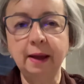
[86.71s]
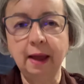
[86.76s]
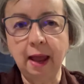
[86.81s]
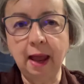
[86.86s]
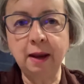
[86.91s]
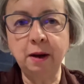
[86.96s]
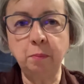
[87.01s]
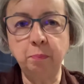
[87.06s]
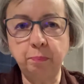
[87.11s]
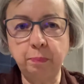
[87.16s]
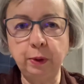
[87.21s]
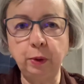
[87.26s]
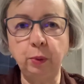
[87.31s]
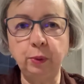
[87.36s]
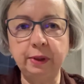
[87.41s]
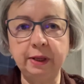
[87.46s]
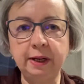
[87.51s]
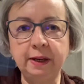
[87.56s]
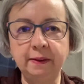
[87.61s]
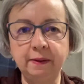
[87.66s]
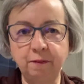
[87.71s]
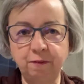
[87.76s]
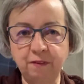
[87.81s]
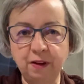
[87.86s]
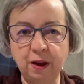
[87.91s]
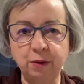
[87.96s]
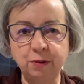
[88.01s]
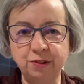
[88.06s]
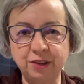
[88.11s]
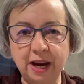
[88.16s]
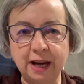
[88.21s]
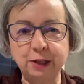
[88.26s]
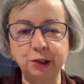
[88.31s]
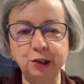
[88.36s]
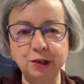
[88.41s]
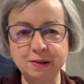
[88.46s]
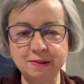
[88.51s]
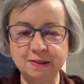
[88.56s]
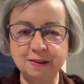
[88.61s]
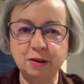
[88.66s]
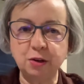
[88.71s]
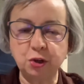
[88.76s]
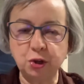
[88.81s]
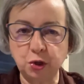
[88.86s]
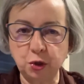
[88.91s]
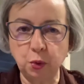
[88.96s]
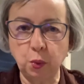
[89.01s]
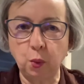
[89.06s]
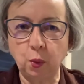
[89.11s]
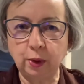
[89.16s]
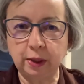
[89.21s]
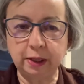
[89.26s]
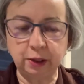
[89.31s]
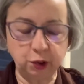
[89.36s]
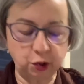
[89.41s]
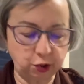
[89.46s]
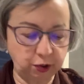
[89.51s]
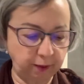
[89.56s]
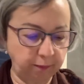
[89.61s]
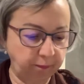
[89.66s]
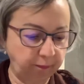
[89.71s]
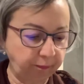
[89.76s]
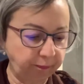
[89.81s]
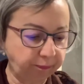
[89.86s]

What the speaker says: and building the foundations into your kitchen.